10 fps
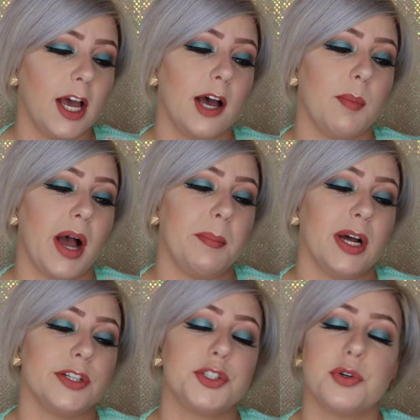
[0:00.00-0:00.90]
I'm
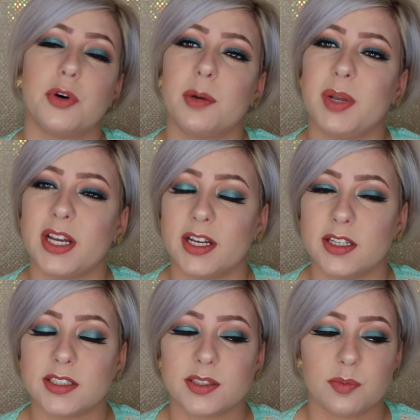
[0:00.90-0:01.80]
not sure
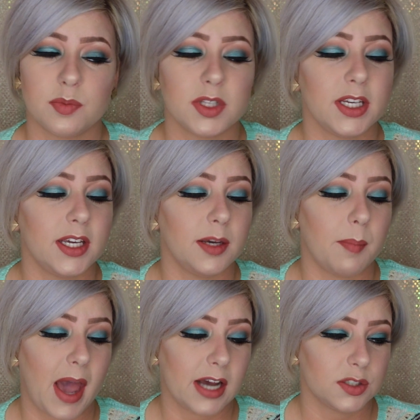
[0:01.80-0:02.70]
because the
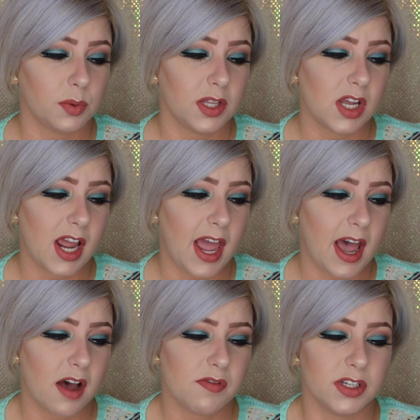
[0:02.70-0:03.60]
matte one that I
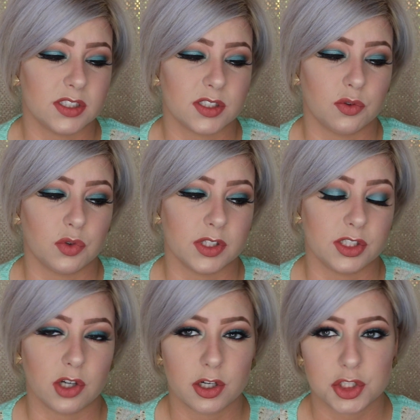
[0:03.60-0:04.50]
have is a
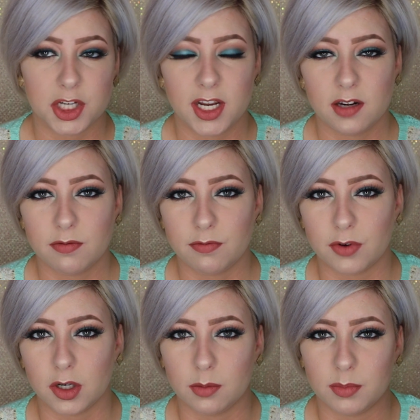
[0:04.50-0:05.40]
really dark shade
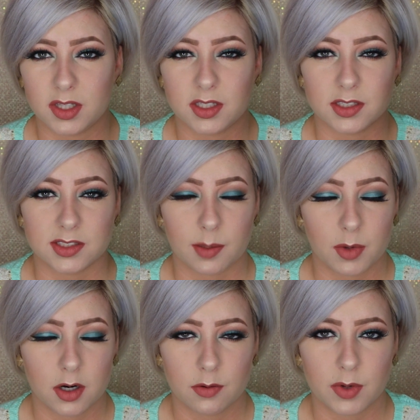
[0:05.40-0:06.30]
from this
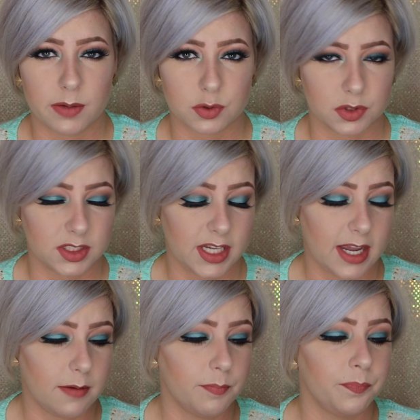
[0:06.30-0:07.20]
summer when I was really
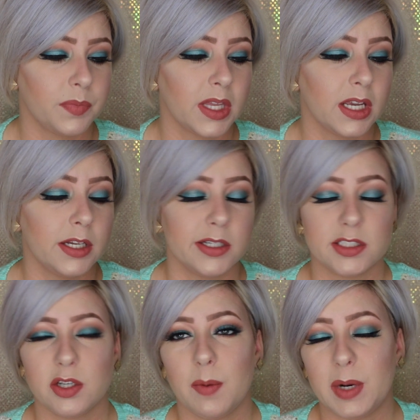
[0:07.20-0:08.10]
tan.
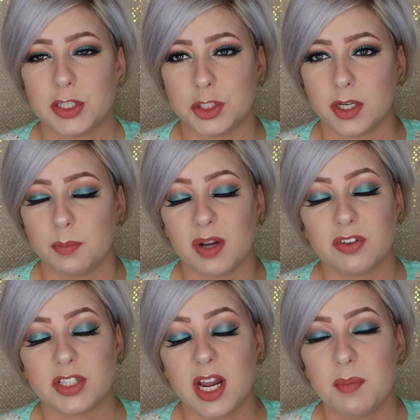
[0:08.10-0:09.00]
So I'm not sure, but
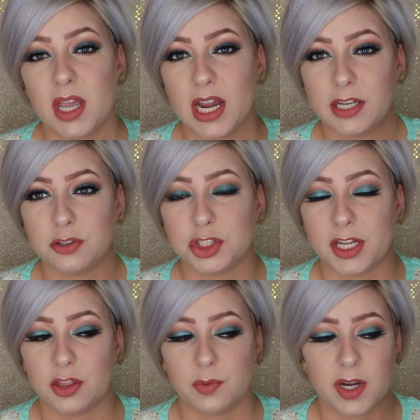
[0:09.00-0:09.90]
for the time being I use
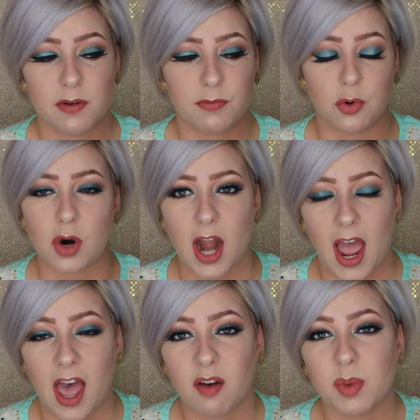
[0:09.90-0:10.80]
shade 304.
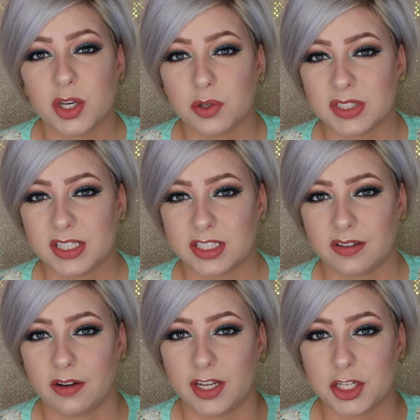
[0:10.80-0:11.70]
I have been using
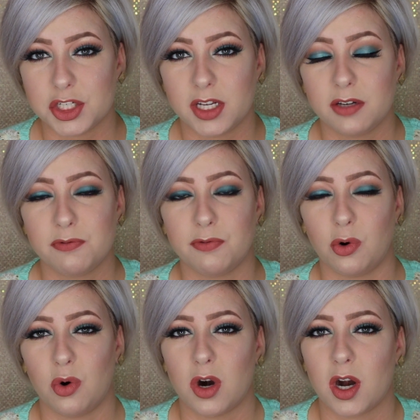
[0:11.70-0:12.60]
this foundation
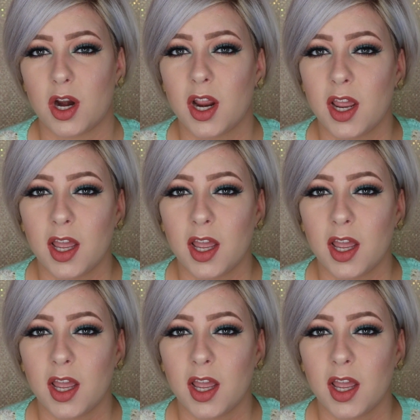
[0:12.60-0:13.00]
for